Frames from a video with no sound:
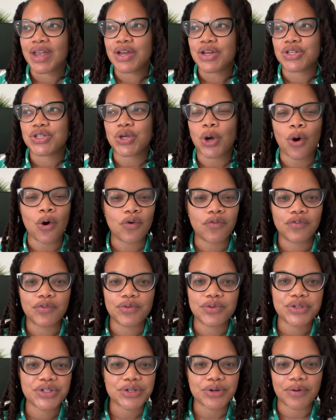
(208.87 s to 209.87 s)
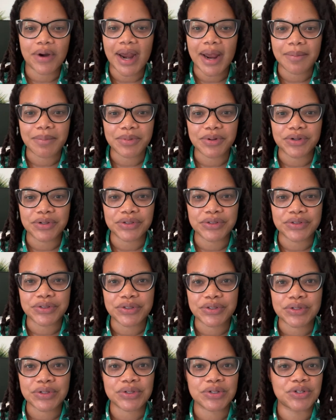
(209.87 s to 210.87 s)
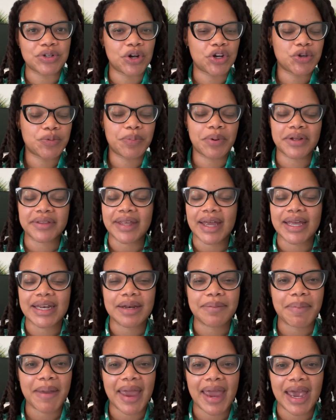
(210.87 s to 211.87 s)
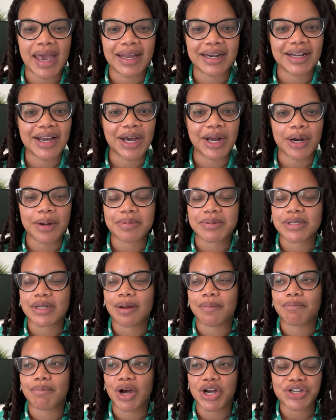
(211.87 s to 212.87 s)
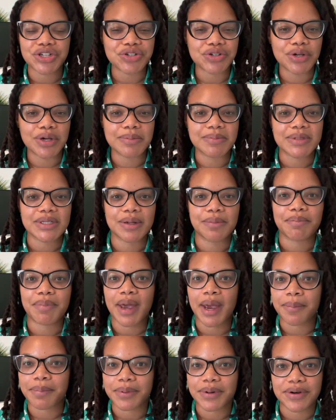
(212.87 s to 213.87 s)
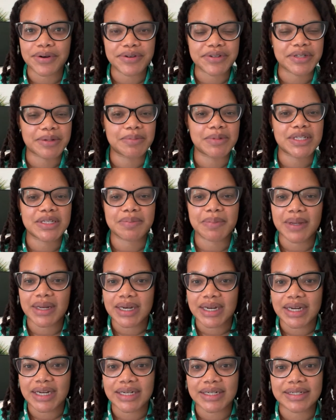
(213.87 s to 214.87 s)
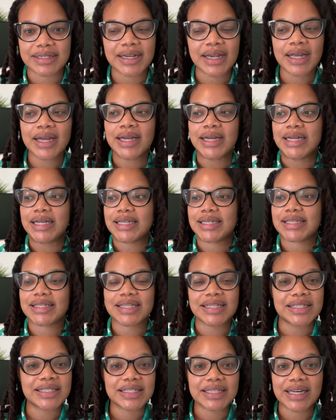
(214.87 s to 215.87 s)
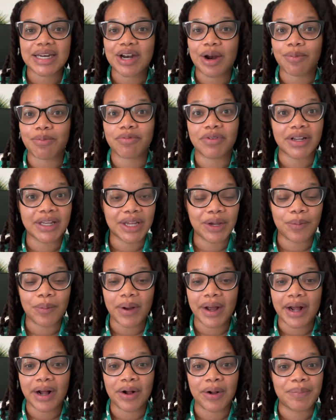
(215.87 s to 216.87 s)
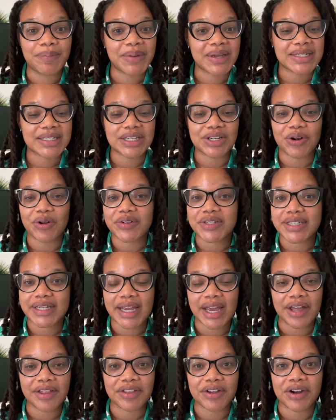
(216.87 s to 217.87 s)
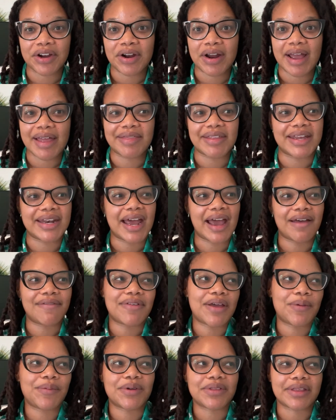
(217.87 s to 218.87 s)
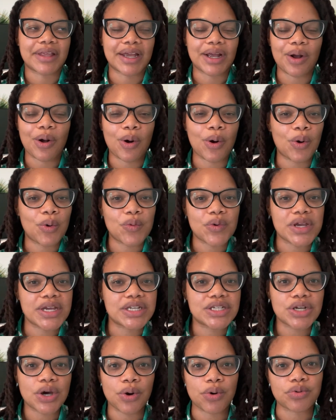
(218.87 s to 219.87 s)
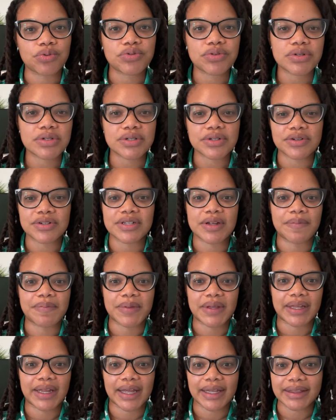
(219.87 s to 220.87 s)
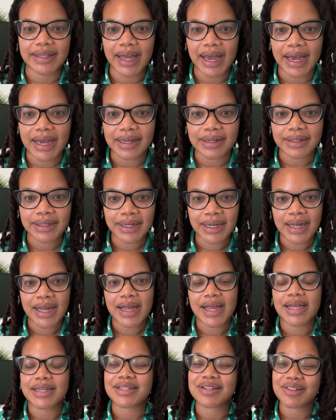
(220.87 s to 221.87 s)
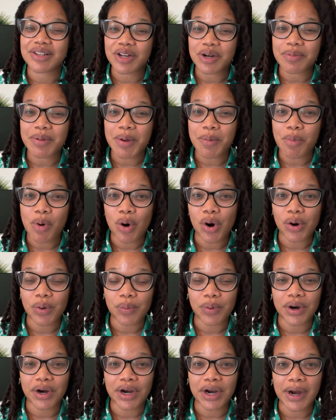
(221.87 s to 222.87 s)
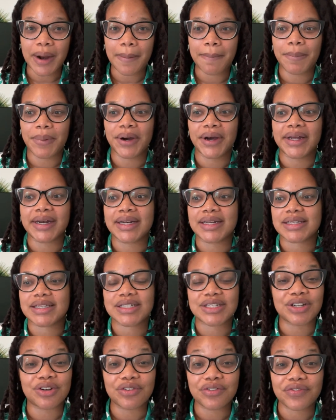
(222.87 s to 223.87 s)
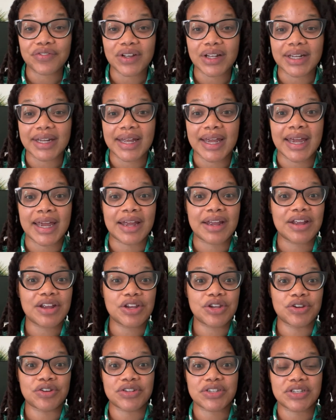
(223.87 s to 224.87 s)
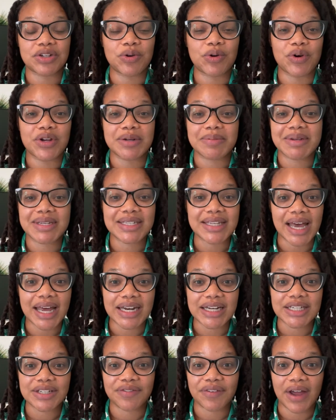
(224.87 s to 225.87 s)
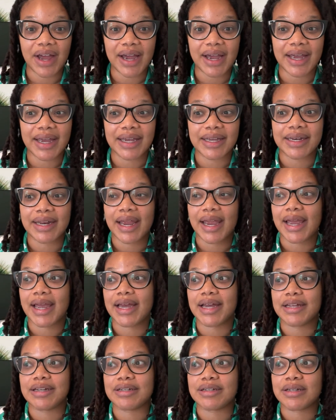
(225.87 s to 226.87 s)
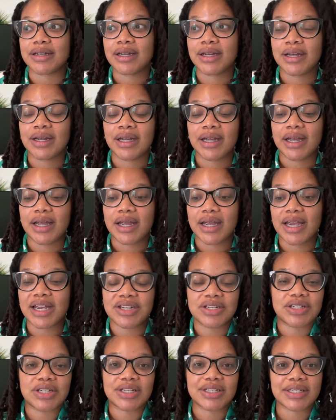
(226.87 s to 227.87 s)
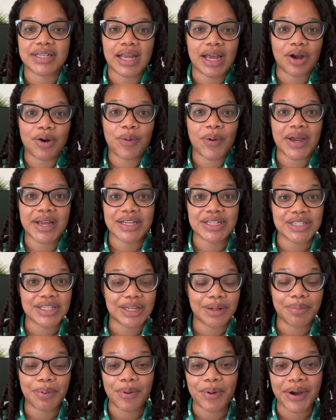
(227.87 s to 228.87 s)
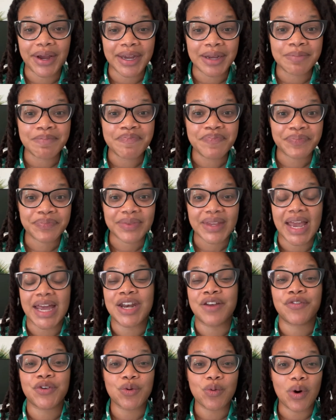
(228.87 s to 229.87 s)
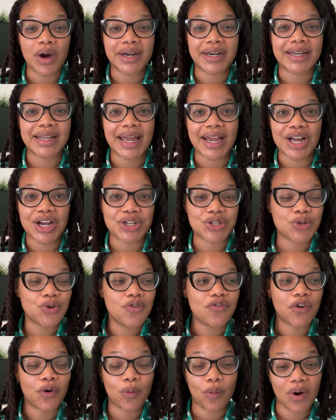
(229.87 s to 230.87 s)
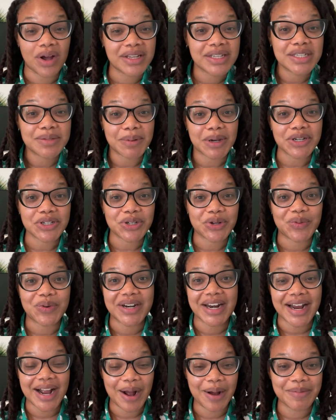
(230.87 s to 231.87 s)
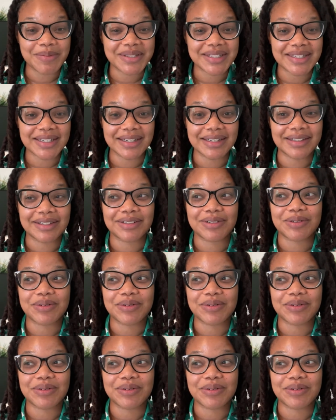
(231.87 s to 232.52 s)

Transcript: tofu scrambles. You put that in the pan, cut up some mushrooms, some peppers, some spinach, season it up really well, mix it all together, and then have that with like whole wheat toast or something like that. It's a little bit more work, but it's still filling. You're still going to be satisfied, and it's just quick and to the point. And if you wanted like a 2-for-1 special when it comes to